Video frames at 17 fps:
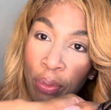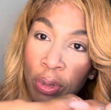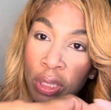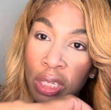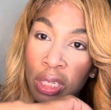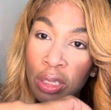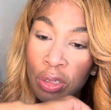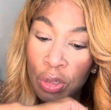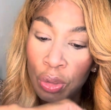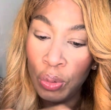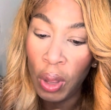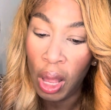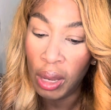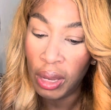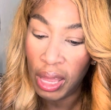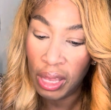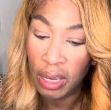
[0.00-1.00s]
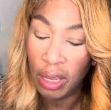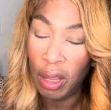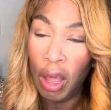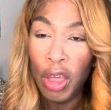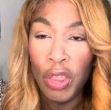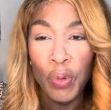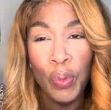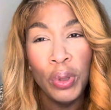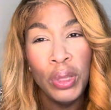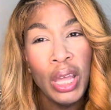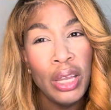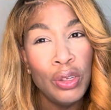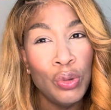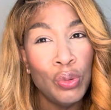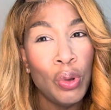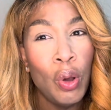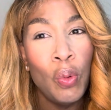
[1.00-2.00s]
one didn't do all that? The other one, that
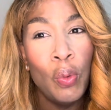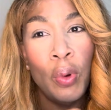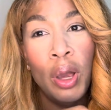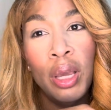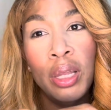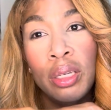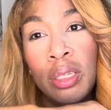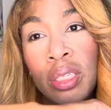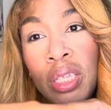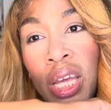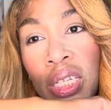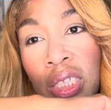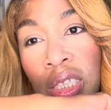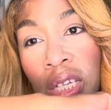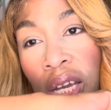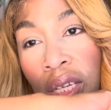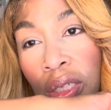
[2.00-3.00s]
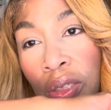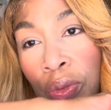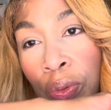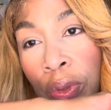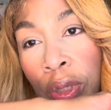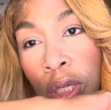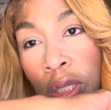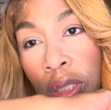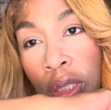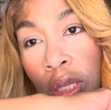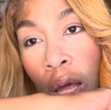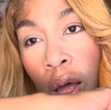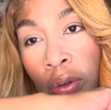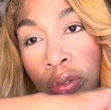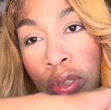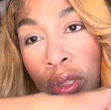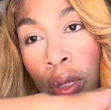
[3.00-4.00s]
Duo one, that shade is real
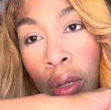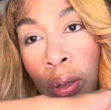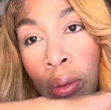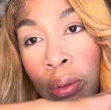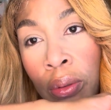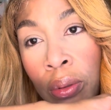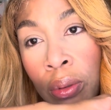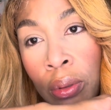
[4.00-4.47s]
soft. So